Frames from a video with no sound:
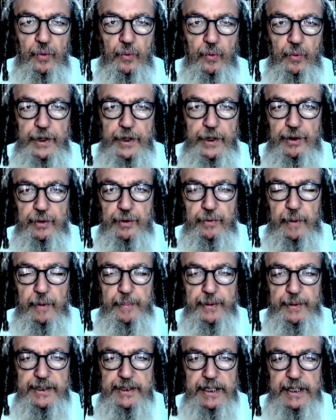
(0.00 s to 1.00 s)
which
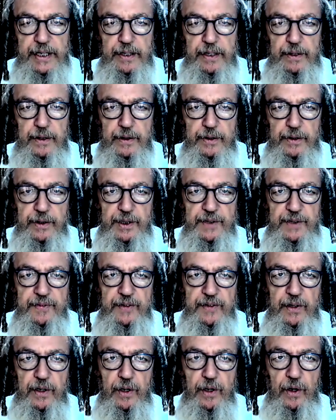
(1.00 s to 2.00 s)
represent the
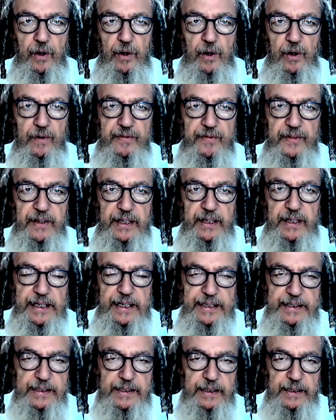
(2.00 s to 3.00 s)
sphere of
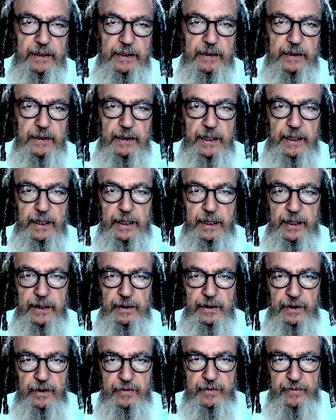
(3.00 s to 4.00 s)
Chesed
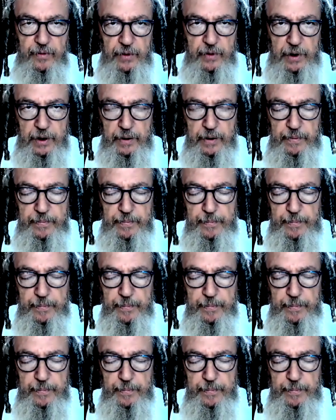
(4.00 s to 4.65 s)
and Givura.